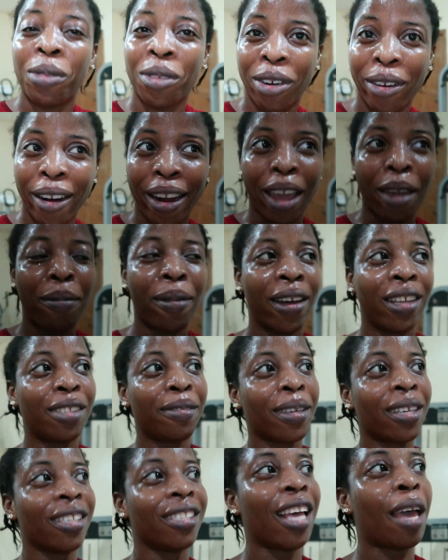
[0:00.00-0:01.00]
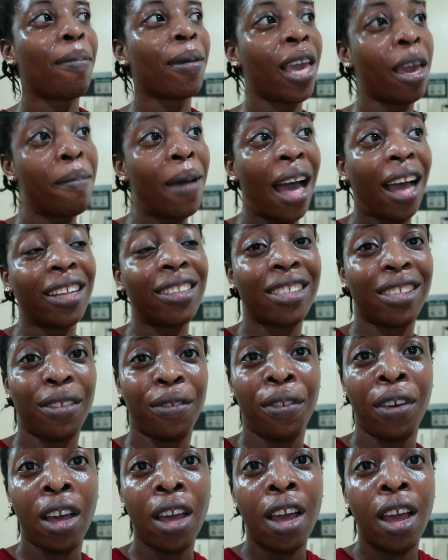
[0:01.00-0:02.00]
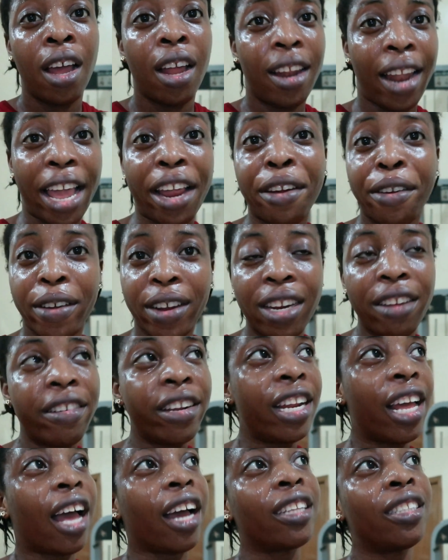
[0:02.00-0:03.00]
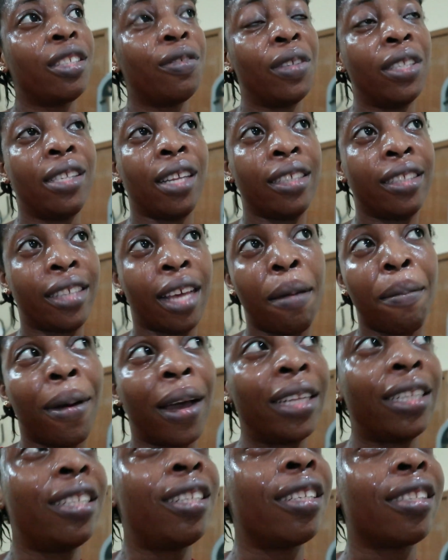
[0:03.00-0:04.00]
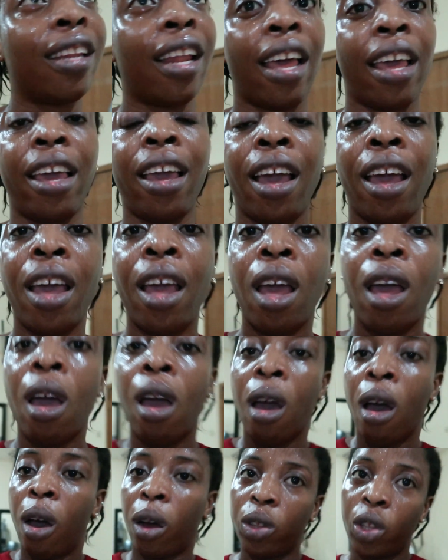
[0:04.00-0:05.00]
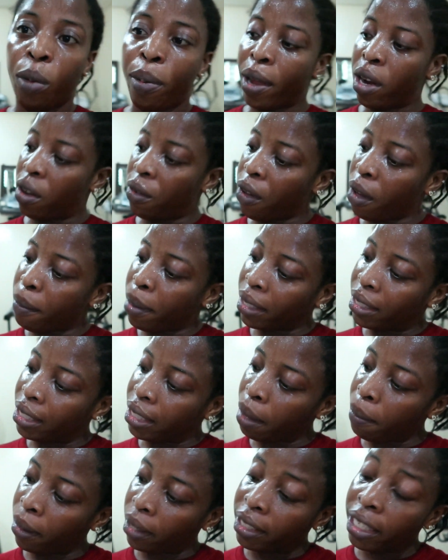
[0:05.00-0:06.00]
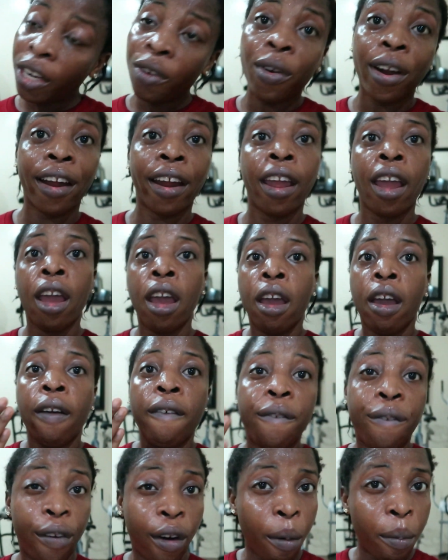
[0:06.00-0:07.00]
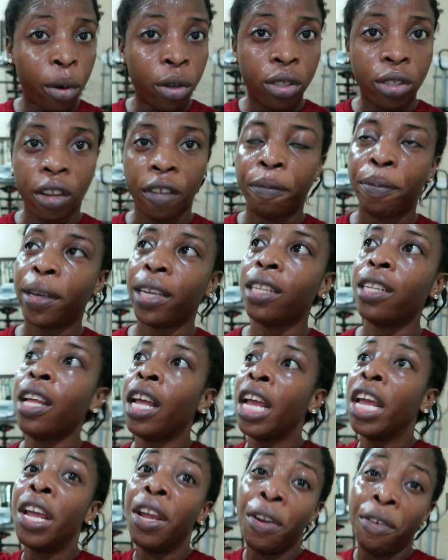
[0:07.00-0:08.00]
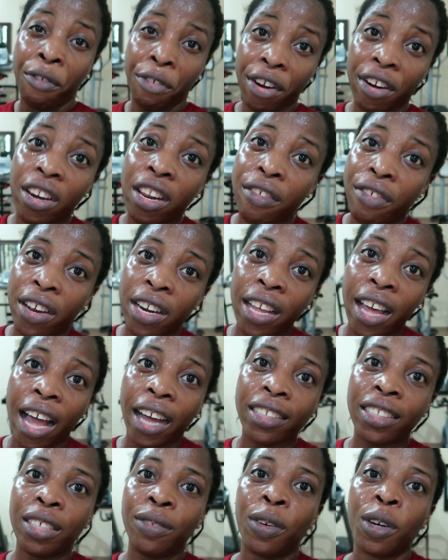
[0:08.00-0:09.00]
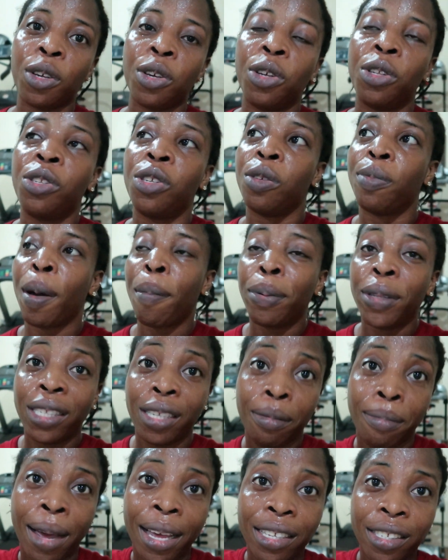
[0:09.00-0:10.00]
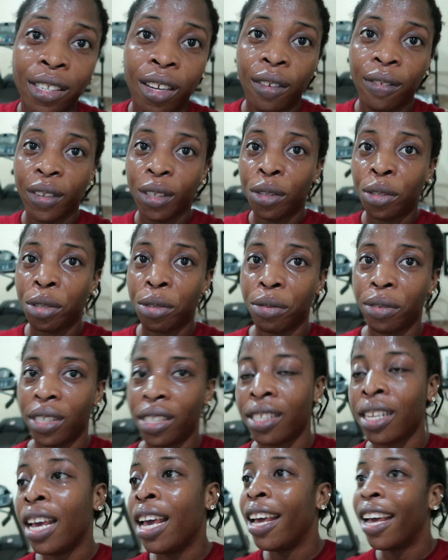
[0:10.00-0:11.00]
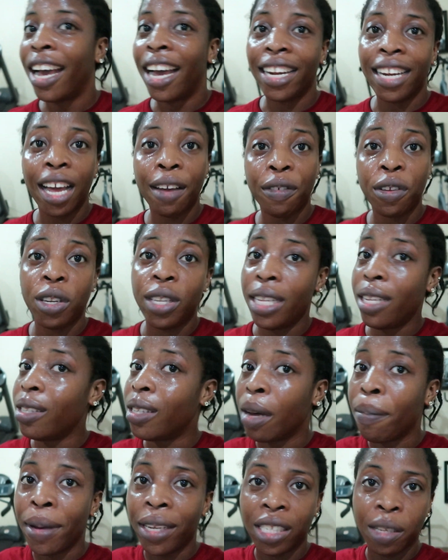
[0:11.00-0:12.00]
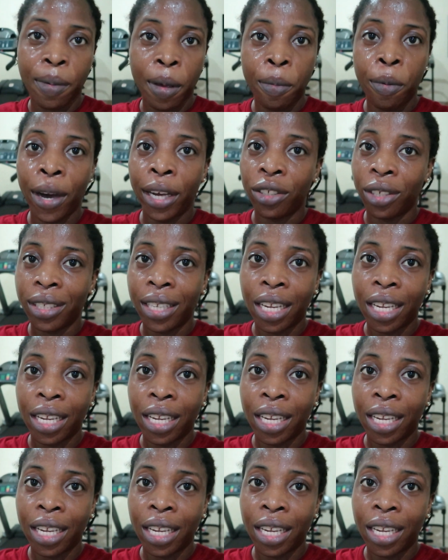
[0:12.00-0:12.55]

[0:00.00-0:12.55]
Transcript: subscribers? Because I became active, like really active in September. This is like October, November, December, January. 4 months of being really active on YouTube and putting myself into it and having these amazing people I